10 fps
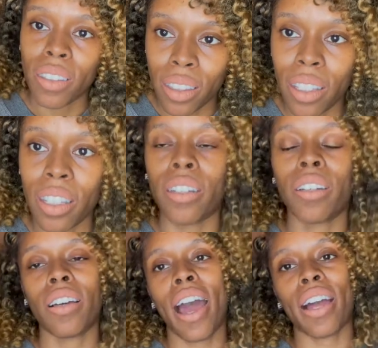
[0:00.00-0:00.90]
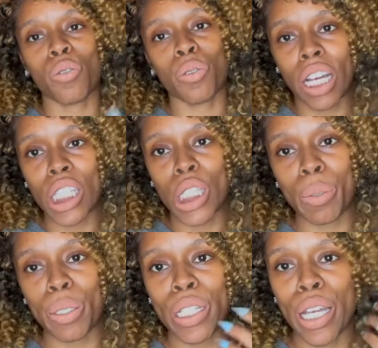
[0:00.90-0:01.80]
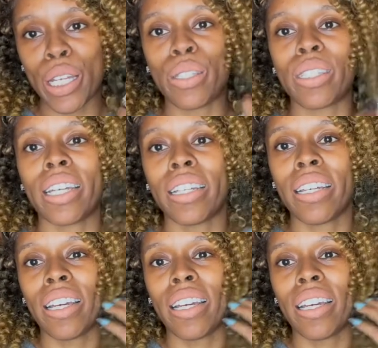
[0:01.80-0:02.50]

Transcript: the actual customers that used it